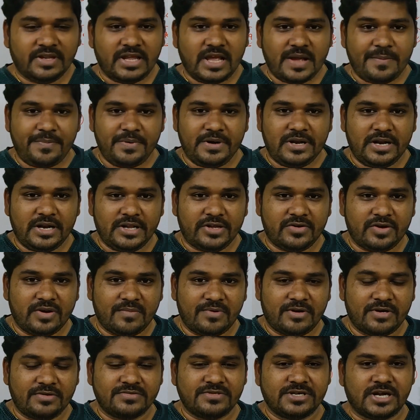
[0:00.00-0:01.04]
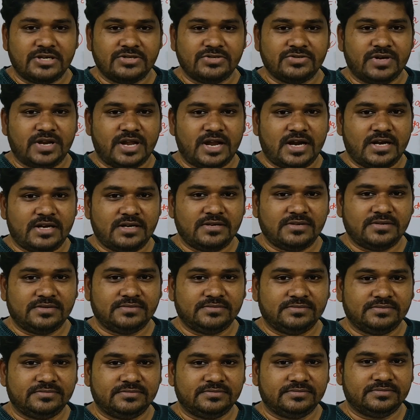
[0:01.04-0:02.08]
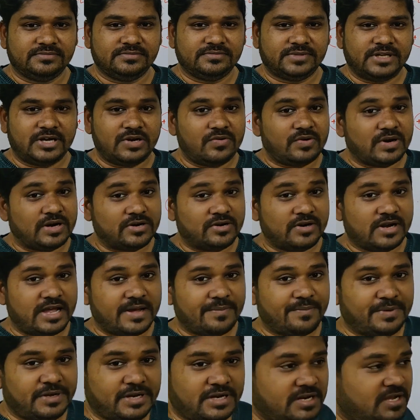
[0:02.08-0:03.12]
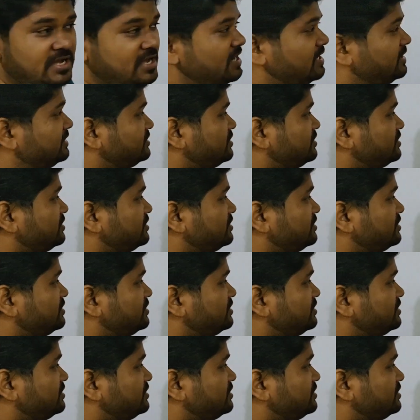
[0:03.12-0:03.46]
Capital Q amount of charge will add. Now what will happen?